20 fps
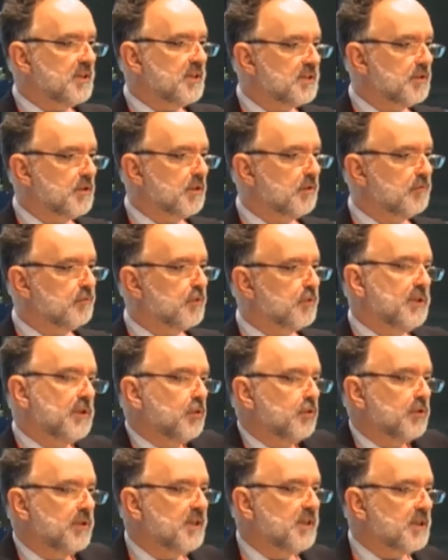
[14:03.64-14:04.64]
data is not
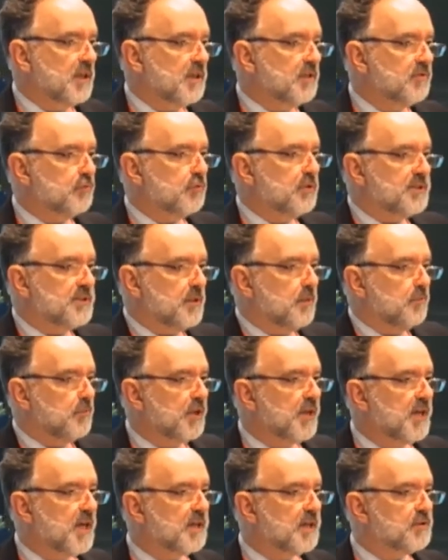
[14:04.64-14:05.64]
free. No data is free.
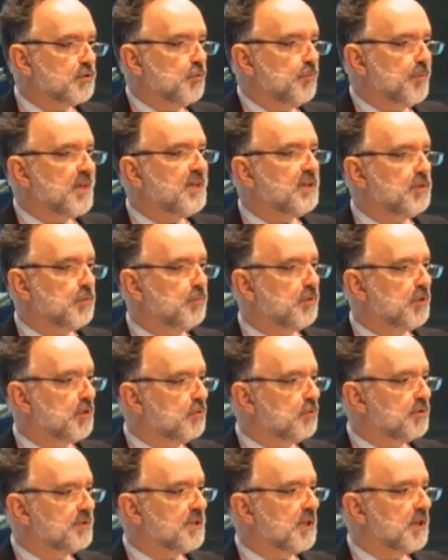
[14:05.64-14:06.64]
Somebody has to pay to
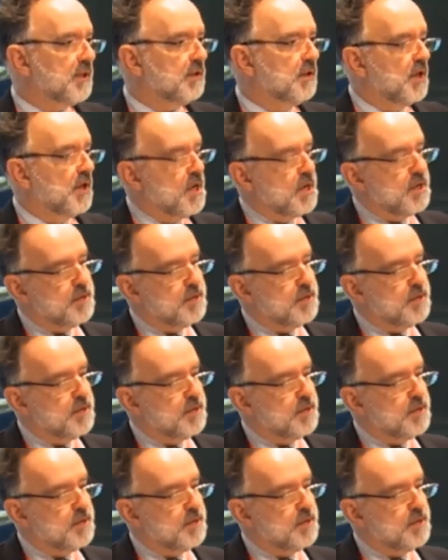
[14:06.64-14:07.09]
produce it.